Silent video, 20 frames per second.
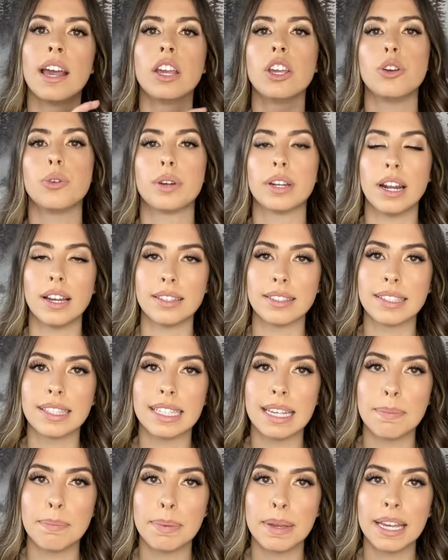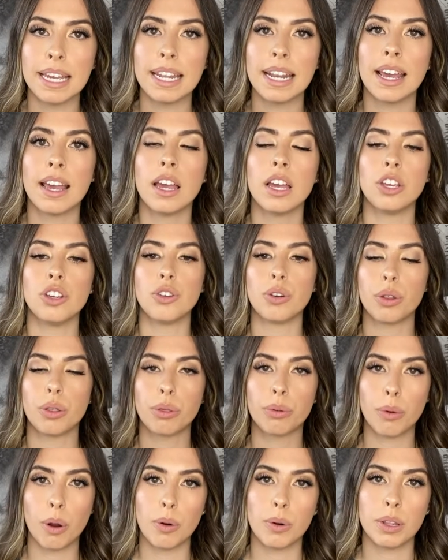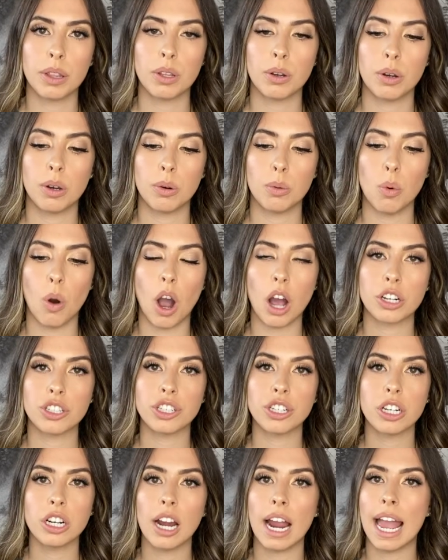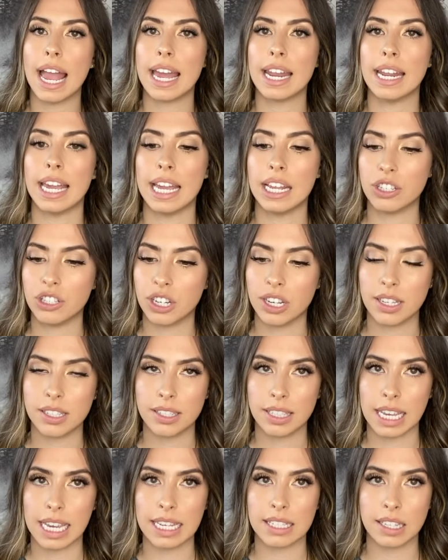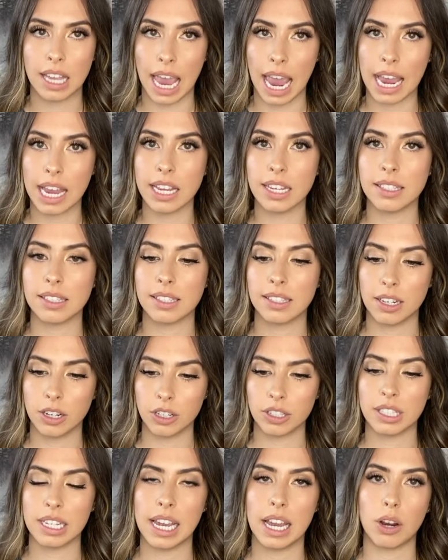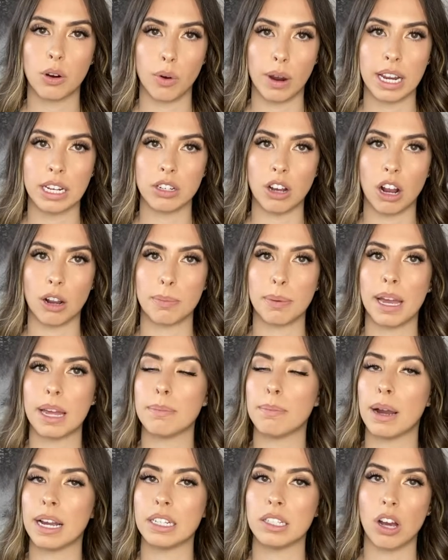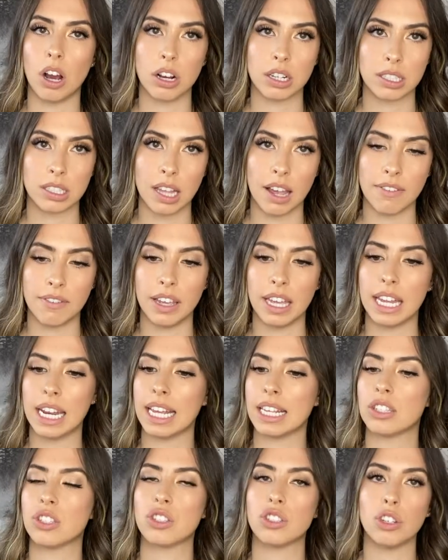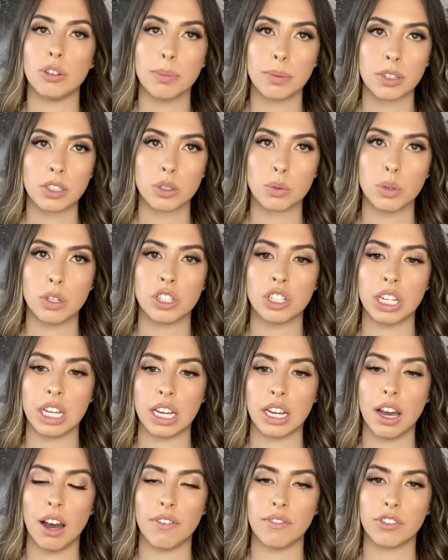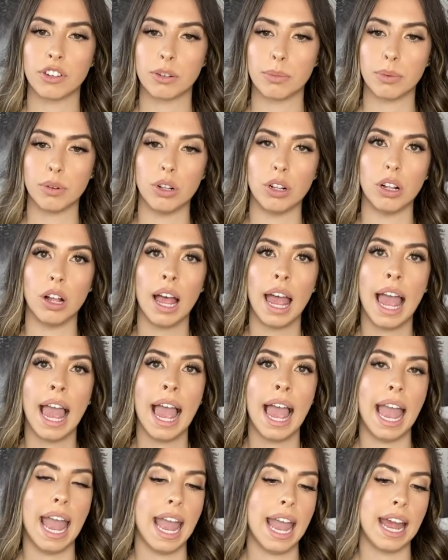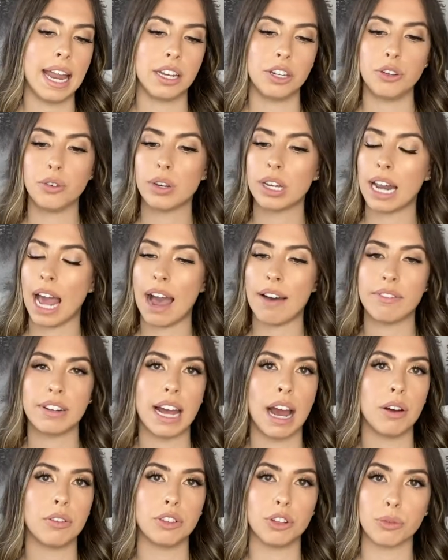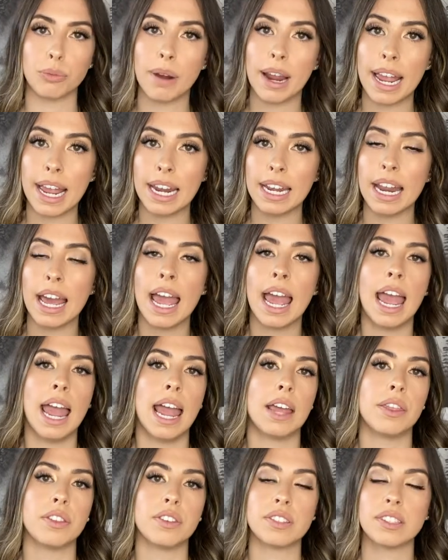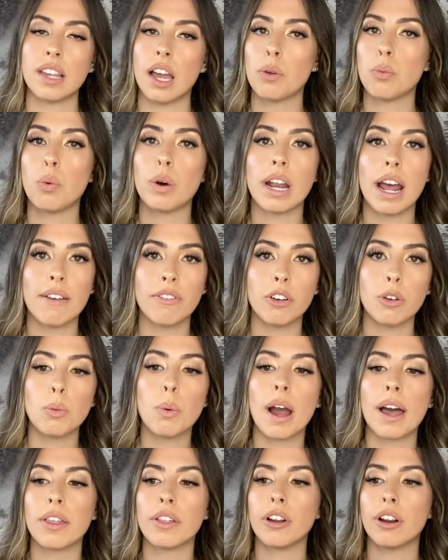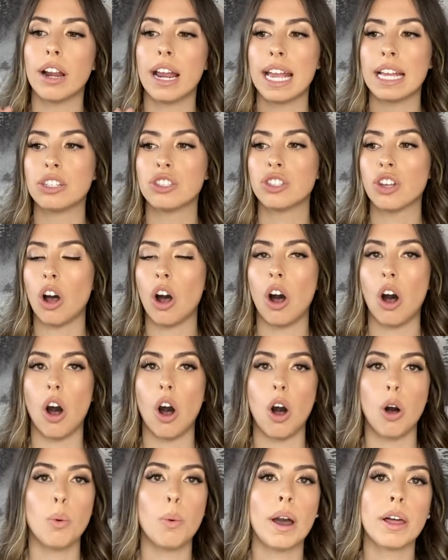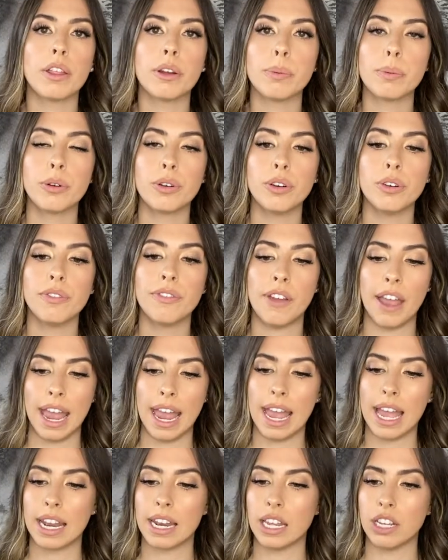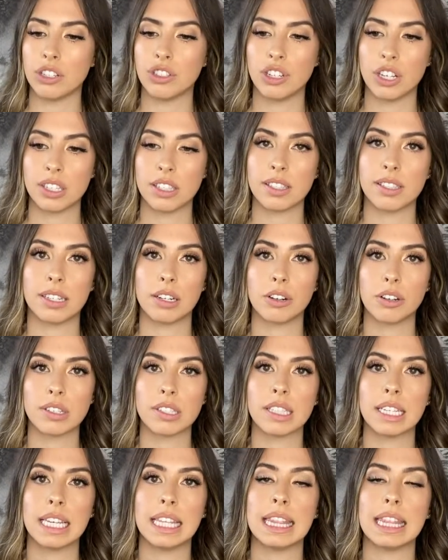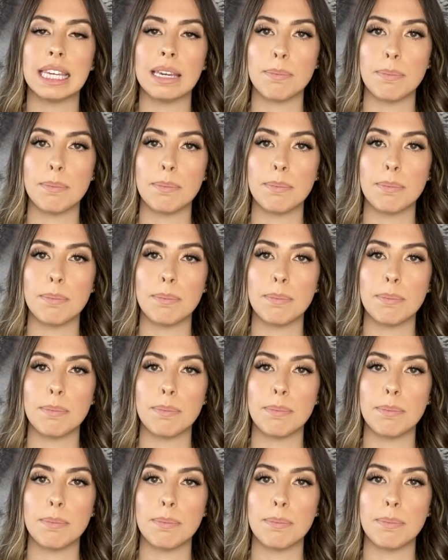you can unzip it, you can throw it in the washer, and it just is a seriously a great dog bed. My dogs love it. It's super squishy and comfortable, and you can have it out in the rain and the sun, whatever weather. It's all weatherproof, and it's just seriously the